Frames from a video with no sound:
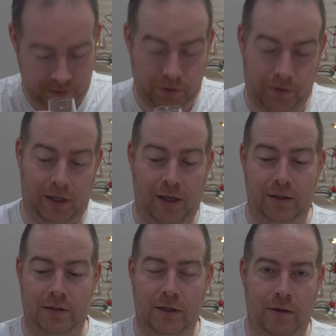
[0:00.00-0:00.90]

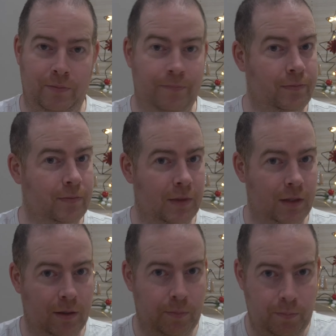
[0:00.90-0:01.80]
Okay, so
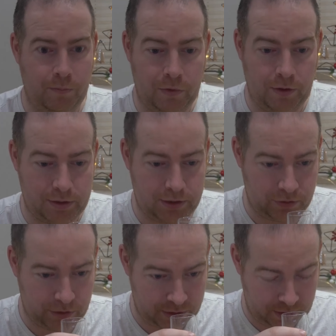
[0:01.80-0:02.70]
nice
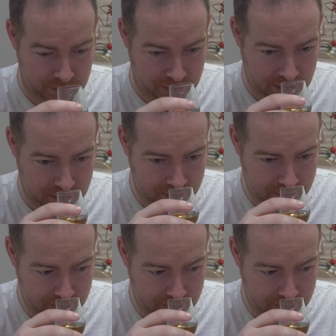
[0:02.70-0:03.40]
citrus nose on it.